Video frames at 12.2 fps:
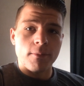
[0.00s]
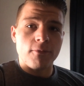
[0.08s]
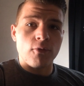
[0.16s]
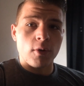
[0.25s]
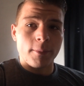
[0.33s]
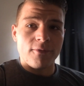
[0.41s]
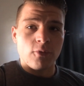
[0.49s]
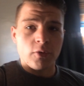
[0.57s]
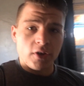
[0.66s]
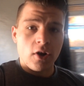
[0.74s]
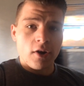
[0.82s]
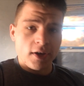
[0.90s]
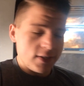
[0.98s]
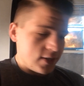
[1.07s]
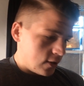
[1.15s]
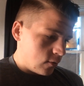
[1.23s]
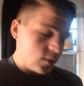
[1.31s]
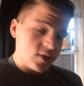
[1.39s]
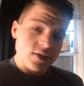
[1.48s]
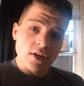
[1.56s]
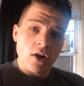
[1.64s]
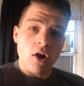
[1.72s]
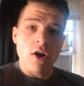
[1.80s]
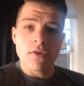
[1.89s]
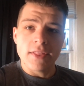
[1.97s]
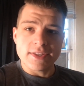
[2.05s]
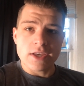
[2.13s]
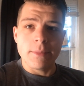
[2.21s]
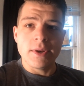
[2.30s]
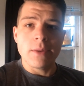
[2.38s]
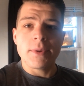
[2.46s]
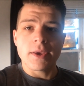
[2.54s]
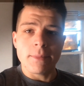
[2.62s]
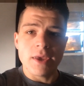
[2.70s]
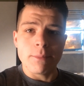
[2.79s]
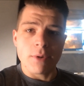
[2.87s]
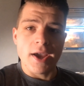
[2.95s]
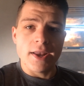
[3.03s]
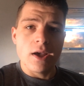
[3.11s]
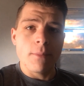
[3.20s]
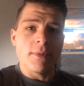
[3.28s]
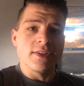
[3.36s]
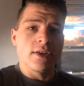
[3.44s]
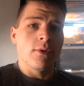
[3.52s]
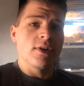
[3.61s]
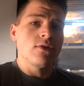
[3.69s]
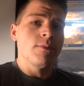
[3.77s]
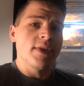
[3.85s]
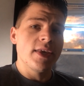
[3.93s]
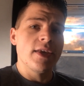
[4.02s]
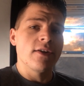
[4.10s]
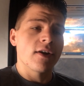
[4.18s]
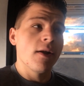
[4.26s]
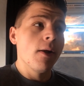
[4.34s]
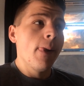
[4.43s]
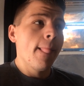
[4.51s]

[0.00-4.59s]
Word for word: for before the car gets here, which the car that's coming to pick me and Brian up is going to be here